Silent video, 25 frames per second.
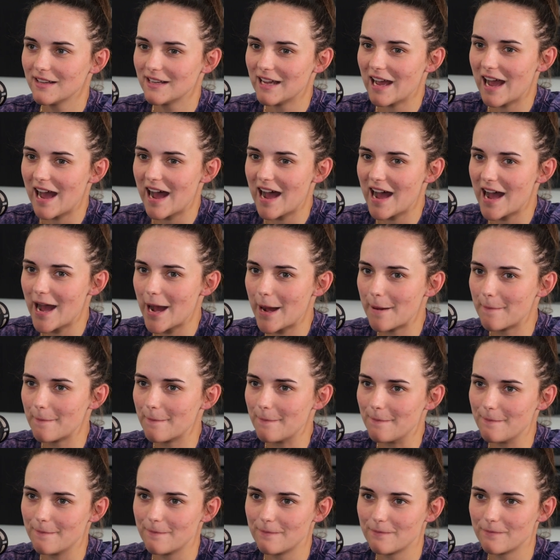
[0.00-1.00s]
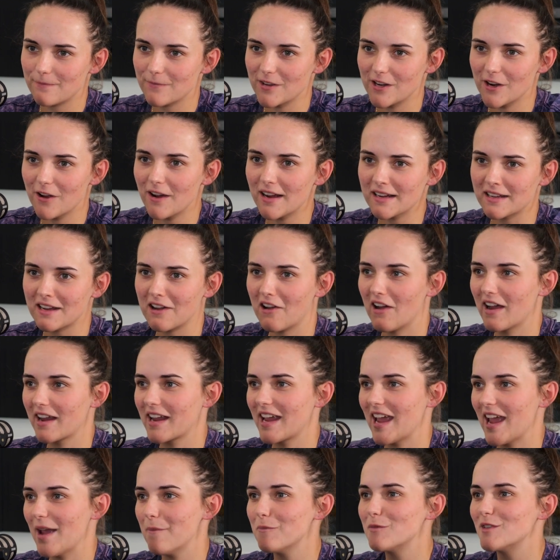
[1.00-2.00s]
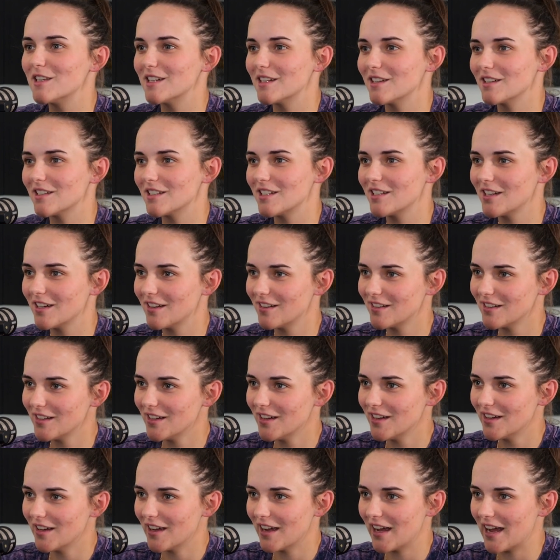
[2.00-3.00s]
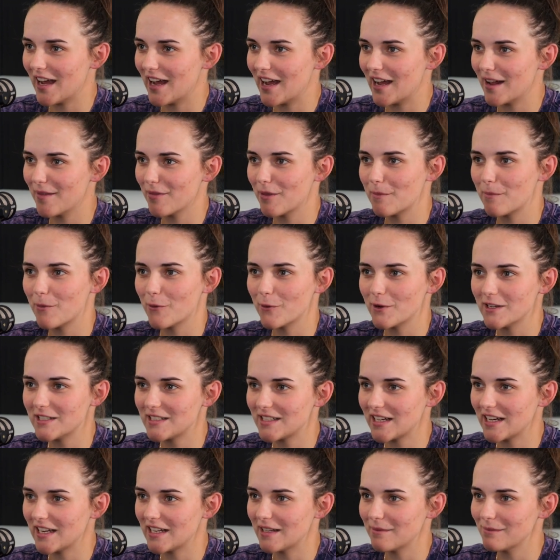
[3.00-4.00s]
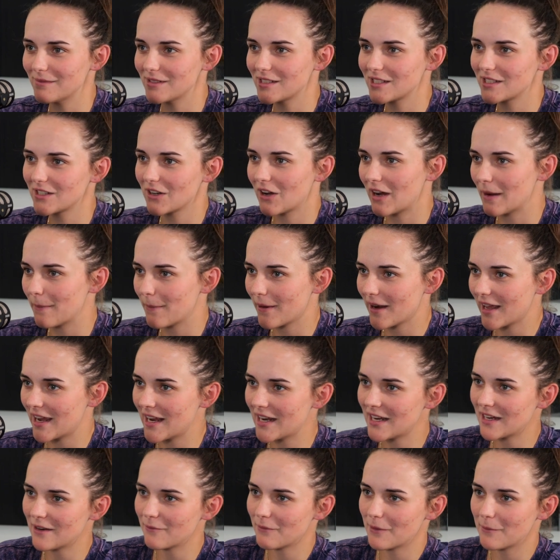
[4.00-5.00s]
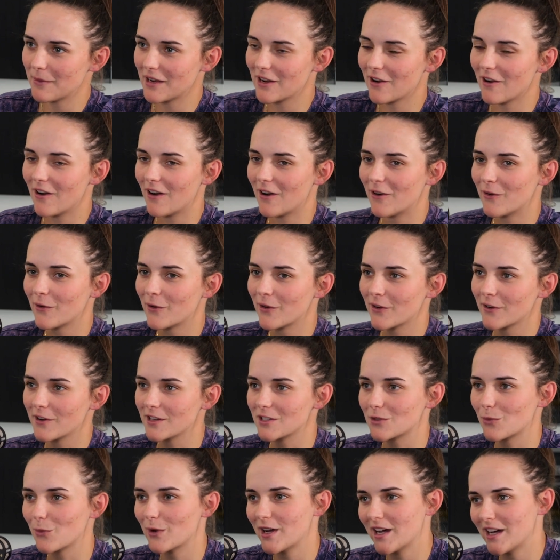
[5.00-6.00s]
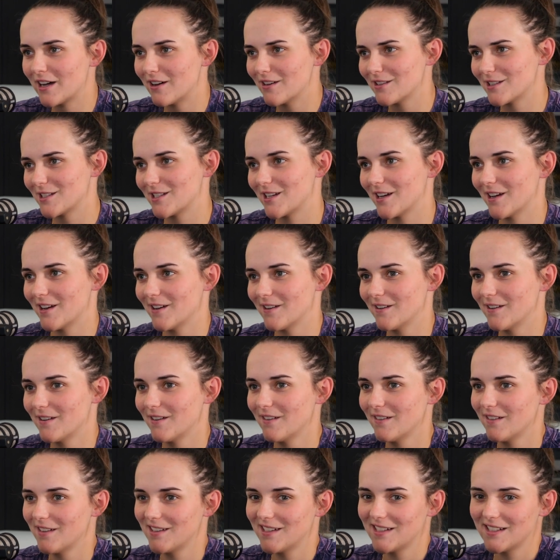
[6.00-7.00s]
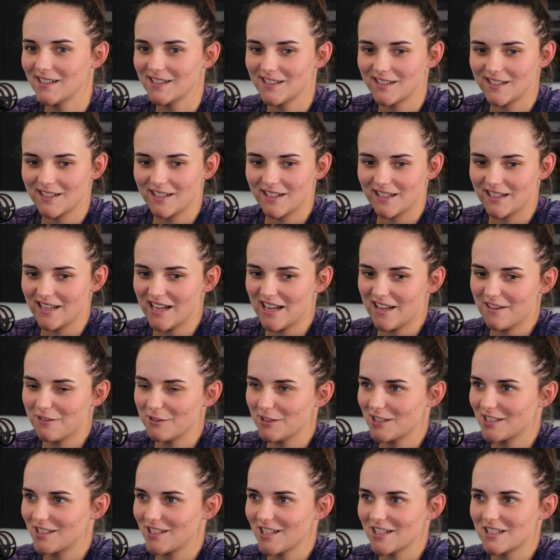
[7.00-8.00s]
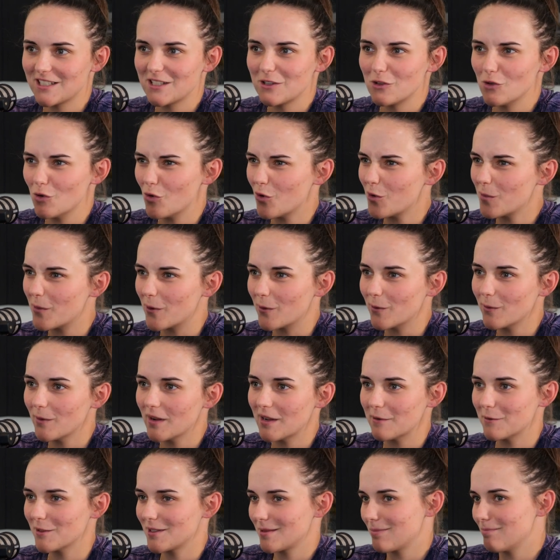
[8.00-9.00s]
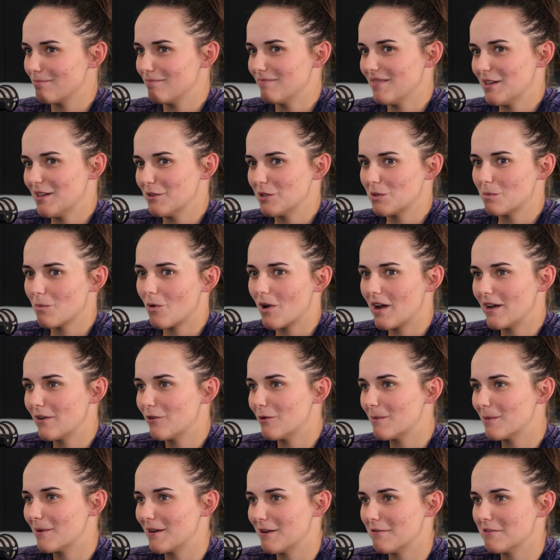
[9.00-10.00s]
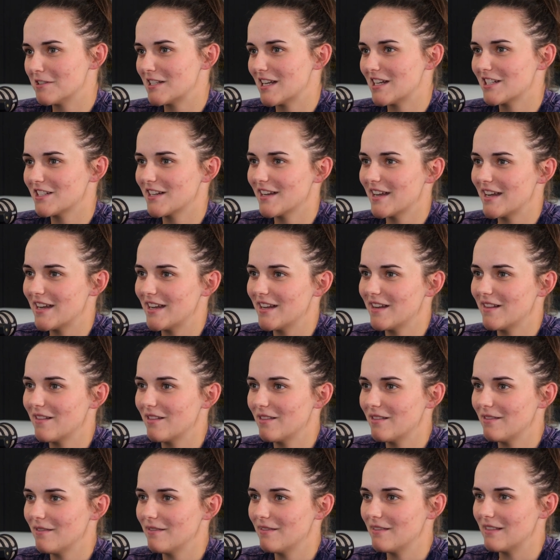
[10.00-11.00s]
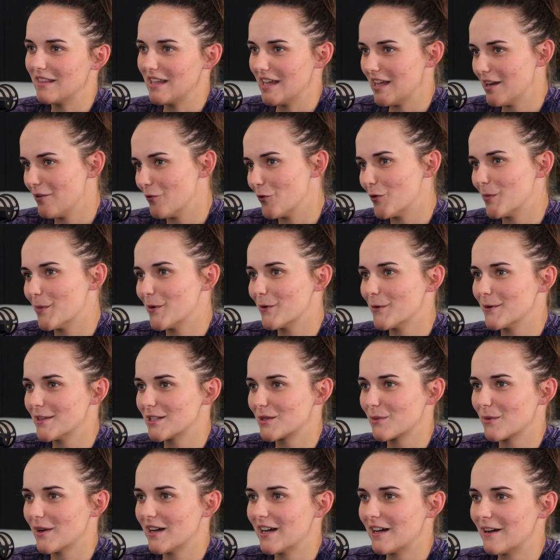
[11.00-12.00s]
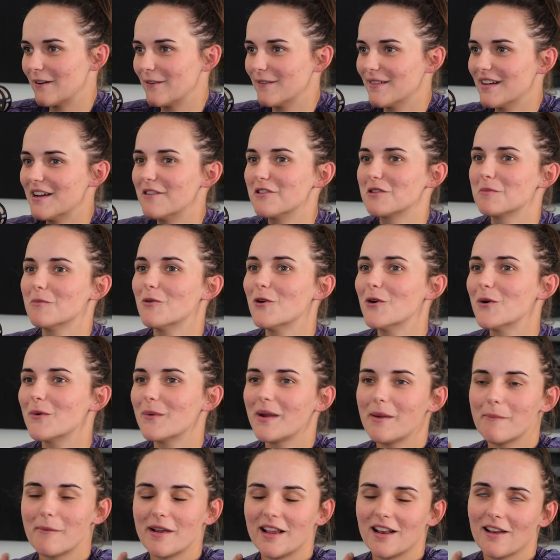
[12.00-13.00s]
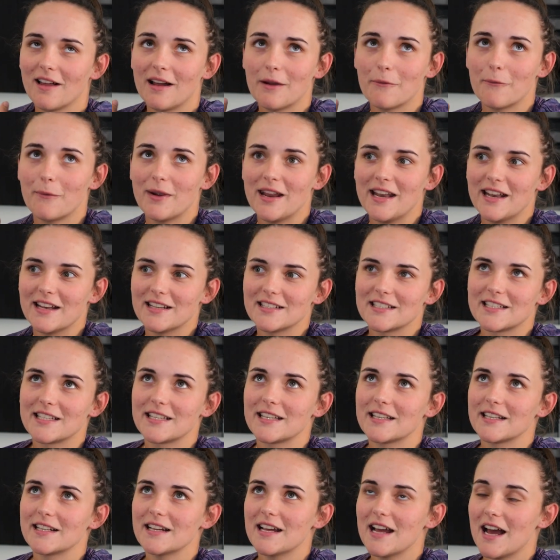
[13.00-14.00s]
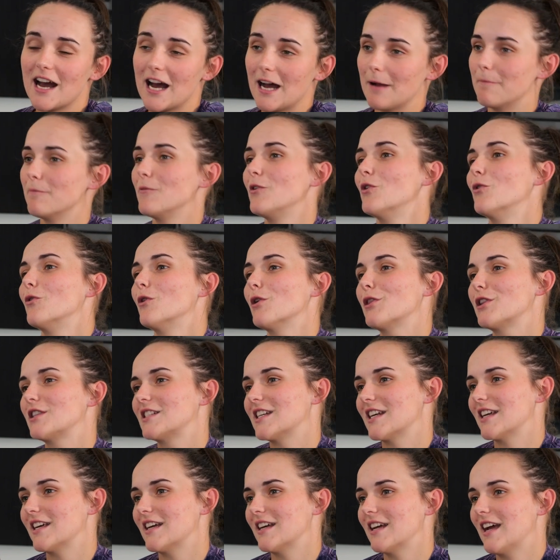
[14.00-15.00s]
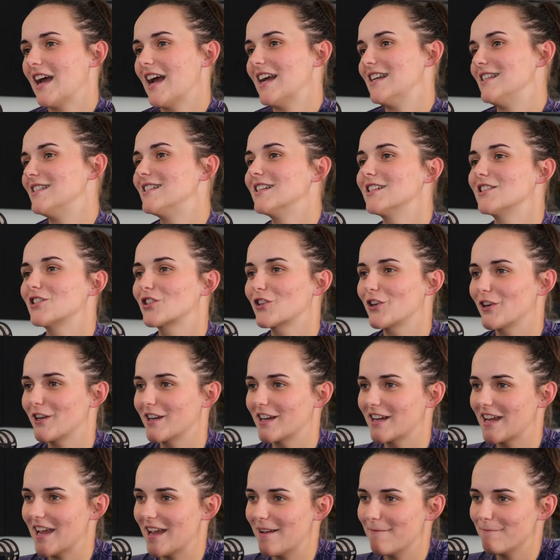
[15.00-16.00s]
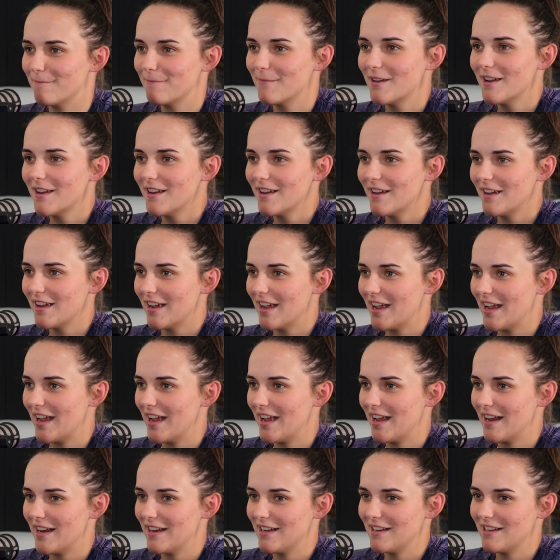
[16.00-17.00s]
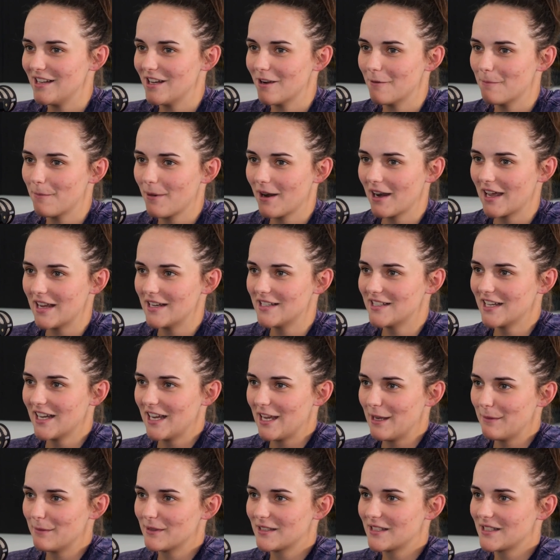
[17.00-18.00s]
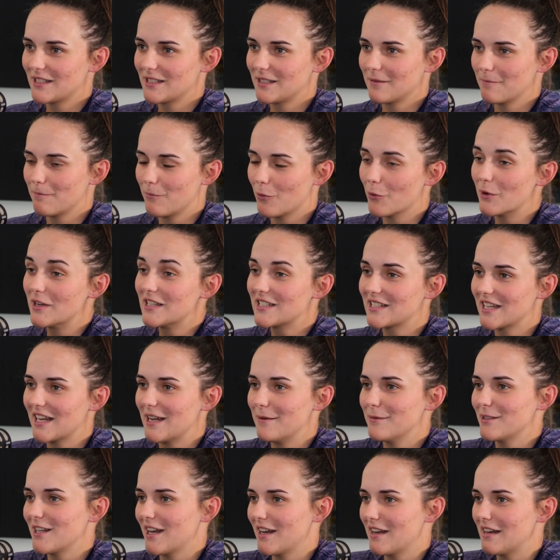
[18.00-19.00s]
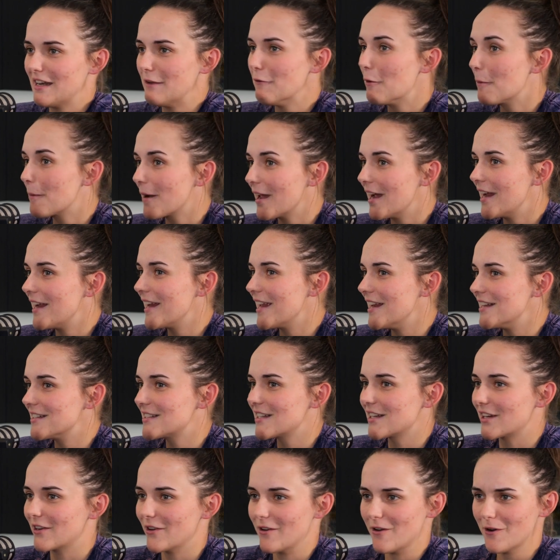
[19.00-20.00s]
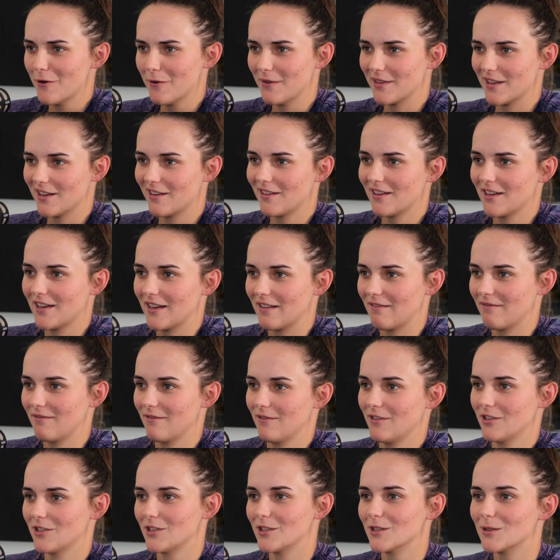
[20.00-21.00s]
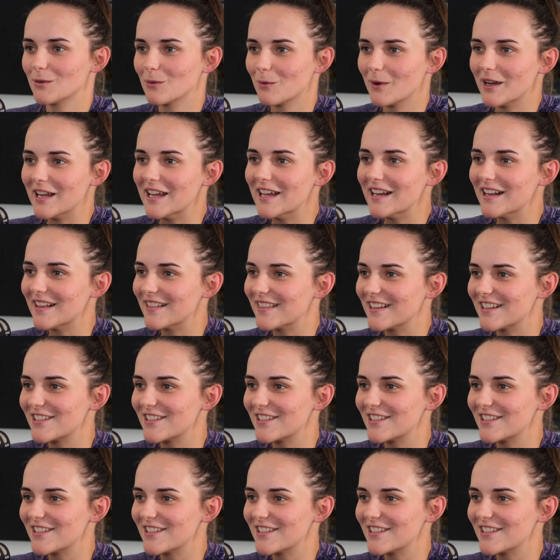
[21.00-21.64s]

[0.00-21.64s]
Yeah. You know, I captained the boys' teams I played in when we got older as well, so yeah, it was just normal. It was my normal, and it was actually their normal as well. It was more when we like went up north to Hastings Cricket Camp, and you'd play teams, boys teams that had never played against a girl, and they were like, "This is weird," and